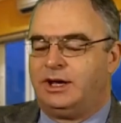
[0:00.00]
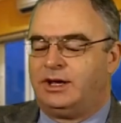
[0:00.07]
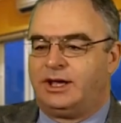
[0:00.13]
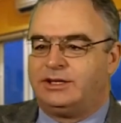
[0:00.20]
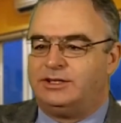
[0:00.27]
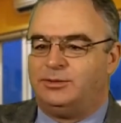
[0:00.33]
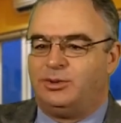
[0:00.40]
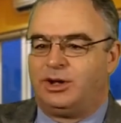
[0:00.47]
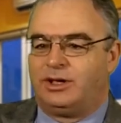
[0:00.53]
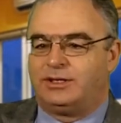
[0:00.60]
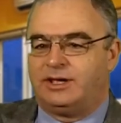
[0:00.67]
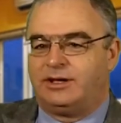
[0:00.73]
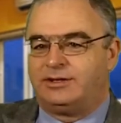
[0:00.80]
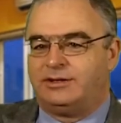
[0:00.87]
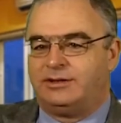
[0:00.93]
and actually bring
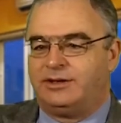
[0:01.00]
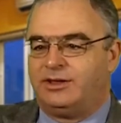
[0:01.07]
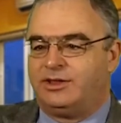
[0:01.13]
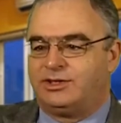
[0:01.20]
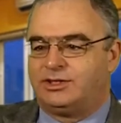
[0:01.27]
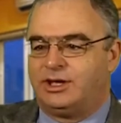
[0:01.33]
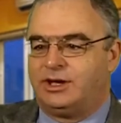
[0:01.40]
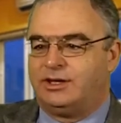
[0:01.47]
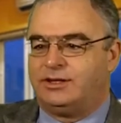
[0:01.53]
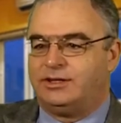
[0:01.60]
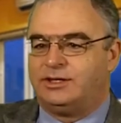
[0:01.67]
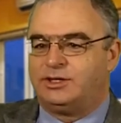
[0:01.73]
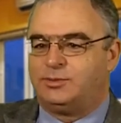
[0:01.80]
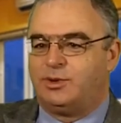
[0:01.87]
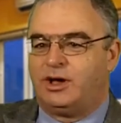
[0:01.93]
us out at the other side
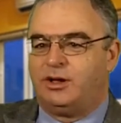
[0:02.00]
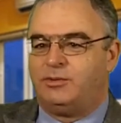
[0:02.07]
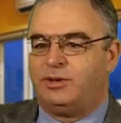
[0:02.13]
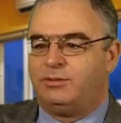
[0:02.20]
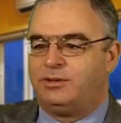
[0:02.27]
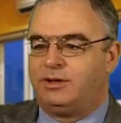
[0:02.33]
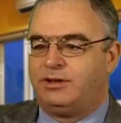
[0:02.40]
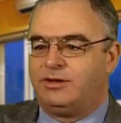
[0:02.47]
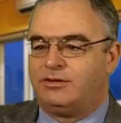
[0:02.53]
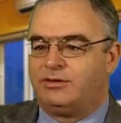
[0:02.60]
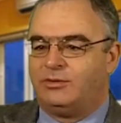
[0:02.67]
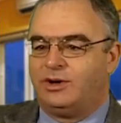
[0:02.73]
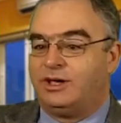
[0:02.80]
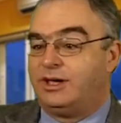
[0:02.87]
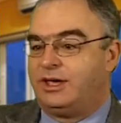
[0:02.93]
and inspire people along
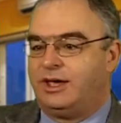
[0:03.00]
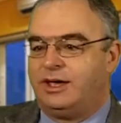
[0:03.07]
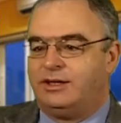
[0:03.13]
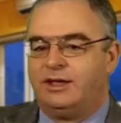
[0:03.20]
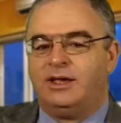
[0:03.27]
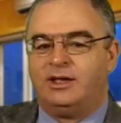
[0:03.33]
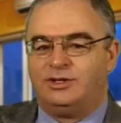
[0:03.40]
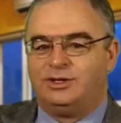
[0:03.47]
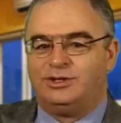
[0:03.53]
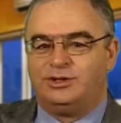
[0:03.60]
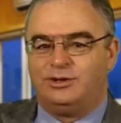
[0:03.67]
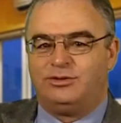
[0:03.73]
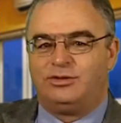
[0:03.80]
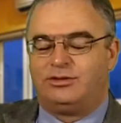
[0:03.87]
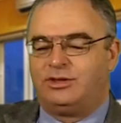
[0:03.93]
the way again to
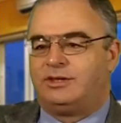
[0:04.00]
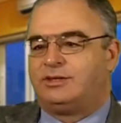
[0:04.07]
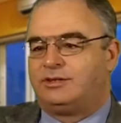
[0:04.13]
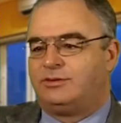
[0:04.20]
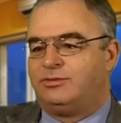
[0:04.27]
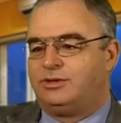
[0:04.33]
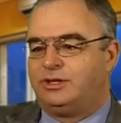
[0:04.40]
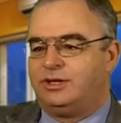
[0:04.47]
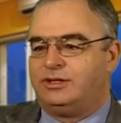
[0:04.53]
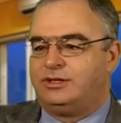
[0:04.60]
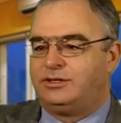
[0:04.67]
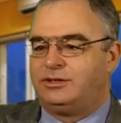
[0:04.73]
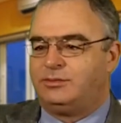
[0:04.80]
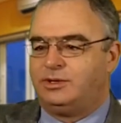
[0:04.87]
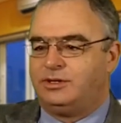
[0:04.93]
do the things that were
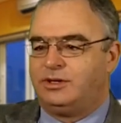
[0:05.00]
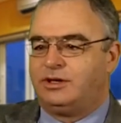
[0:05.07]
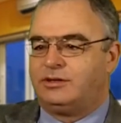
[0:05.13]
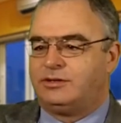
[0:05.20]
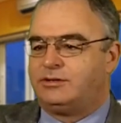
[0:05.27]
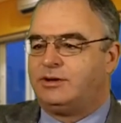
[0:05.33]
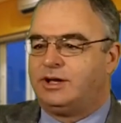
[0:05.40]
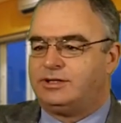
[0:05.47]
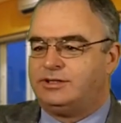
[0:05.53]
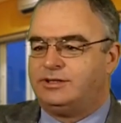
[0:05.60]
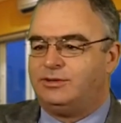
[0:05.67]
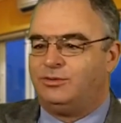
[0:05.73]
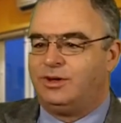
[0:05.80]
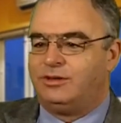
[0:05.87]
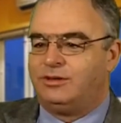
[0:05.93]
needed to be done to
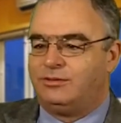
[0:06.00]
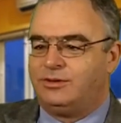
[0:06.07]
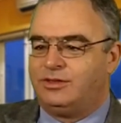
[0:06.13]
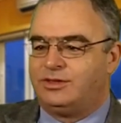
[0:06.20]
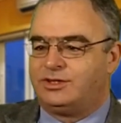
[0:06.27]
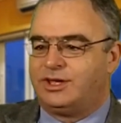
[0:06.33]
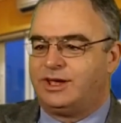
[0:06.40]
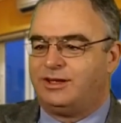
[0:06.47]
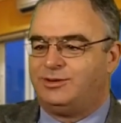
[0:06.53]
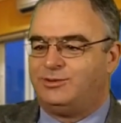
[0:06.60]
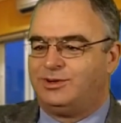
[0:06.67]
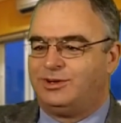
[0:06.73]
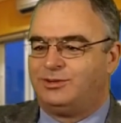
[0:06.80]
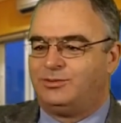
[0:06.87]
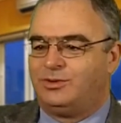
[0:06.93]
actually win the Second
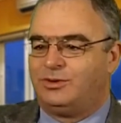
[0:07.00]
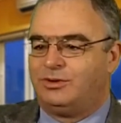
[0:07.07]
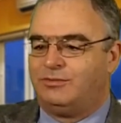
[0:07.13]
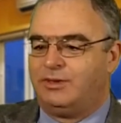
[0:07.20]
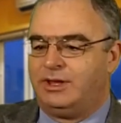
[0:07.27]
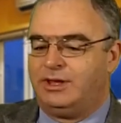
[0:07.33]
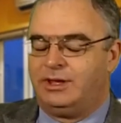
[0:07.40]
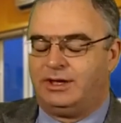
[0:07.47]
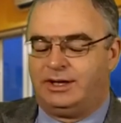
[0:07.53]
World War.